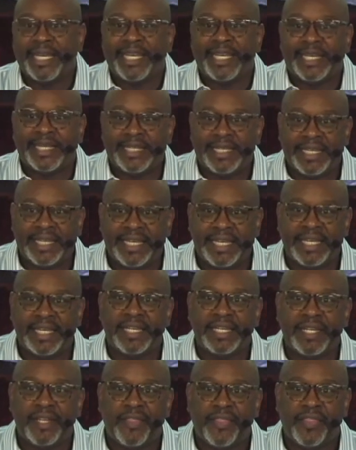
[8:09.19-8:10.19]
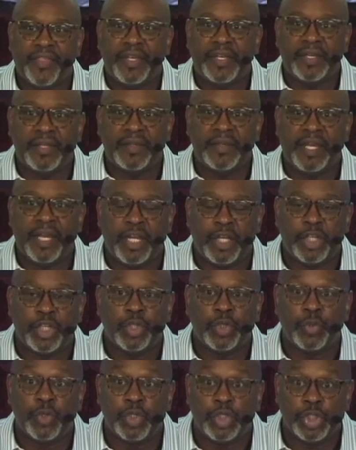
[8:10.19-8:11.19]
In anything that
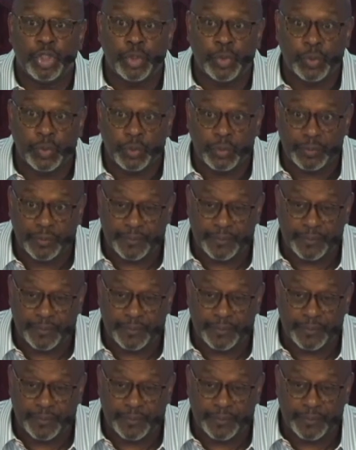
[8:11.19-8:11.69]
you do,